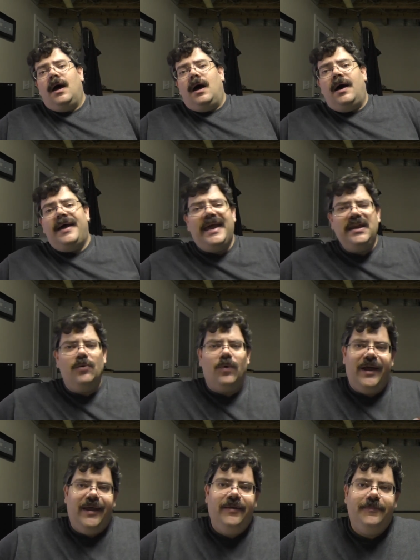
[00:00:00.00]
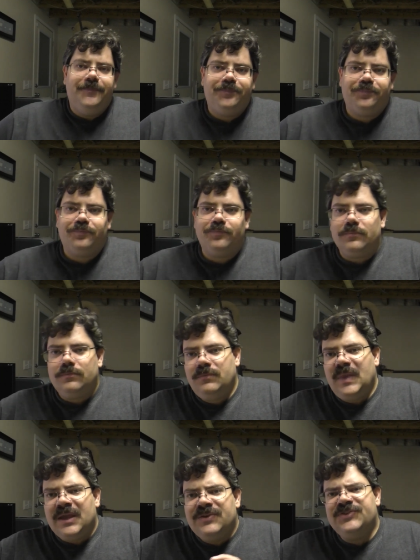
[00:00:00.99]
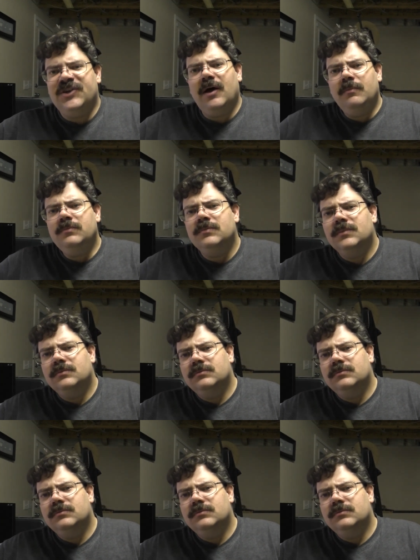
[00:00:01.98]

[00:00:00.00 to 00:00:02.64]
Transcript: Uh, anyway, some